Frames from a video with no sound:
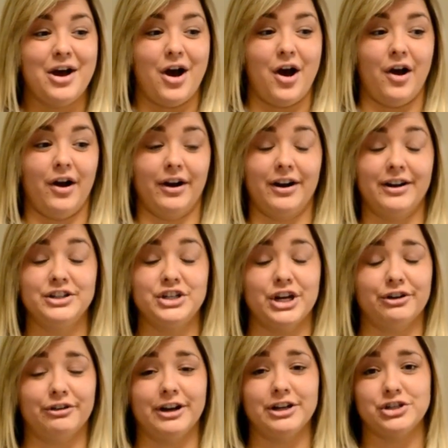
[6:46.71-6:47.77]
are a
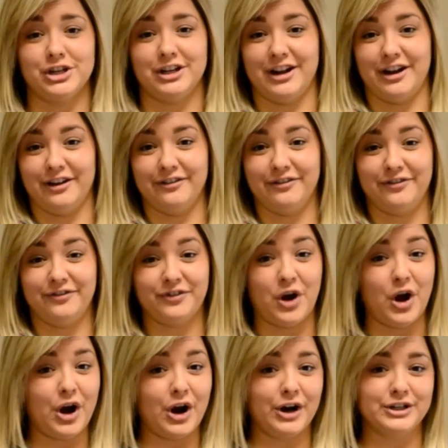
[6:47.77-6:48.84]
generation of
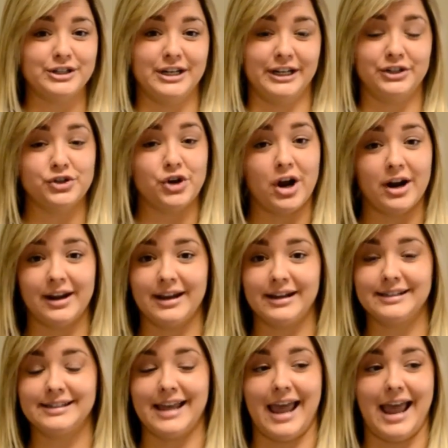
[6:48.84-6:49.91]
cars,
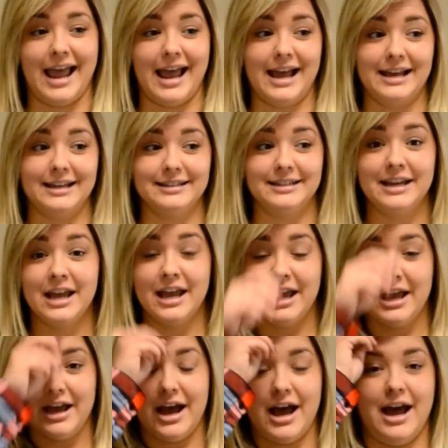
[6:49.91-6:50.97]
electronics, and
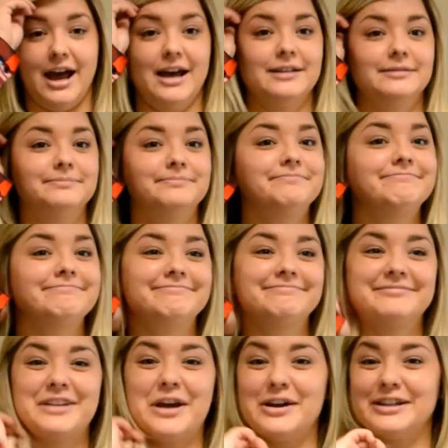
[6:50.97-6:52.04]

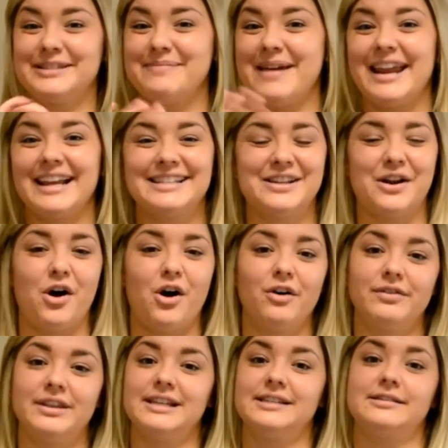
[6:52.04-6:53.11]
cosmetics and all
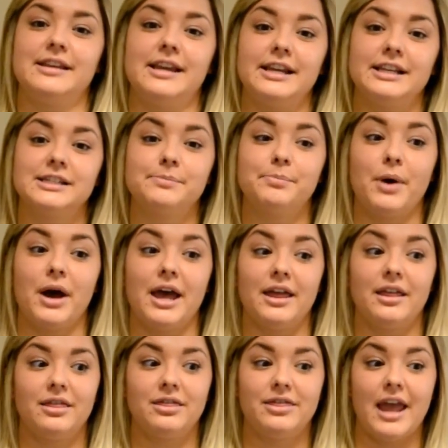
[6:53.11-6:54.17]
of these things,
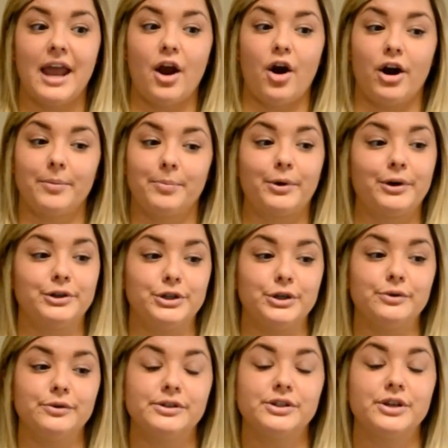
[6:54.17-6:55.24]
but they are
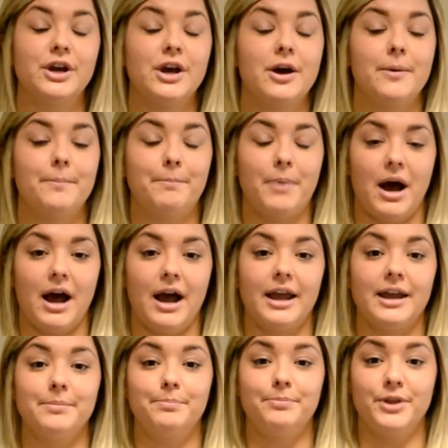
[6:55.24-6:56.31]
produced
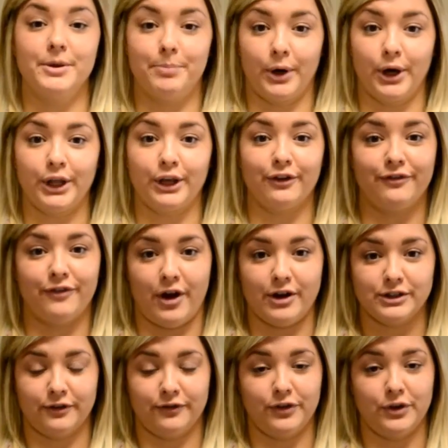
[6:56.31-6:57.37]
by the burning of
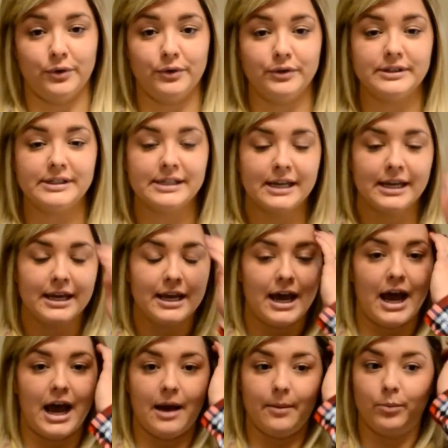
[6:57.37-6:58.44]
fossil fuels,
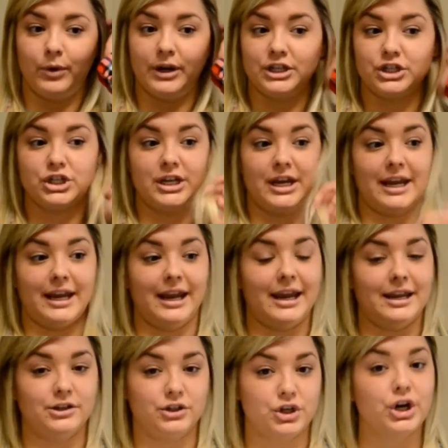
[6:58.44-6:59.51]
which
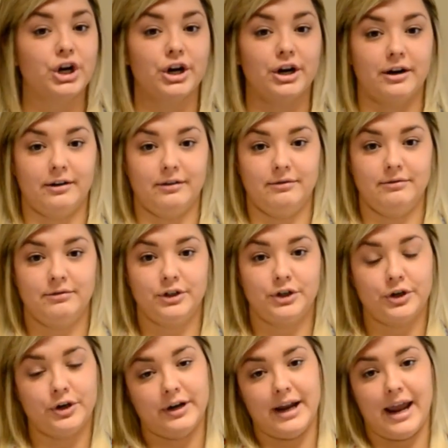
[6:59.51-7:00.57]
in turn
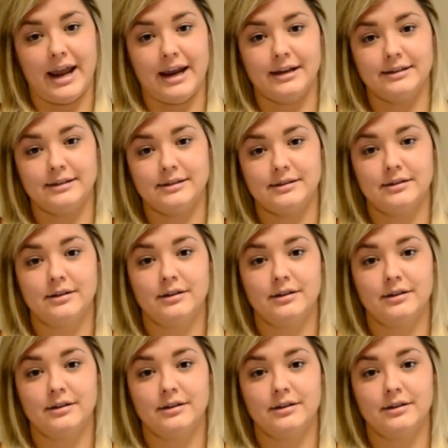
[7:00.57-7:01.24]
creates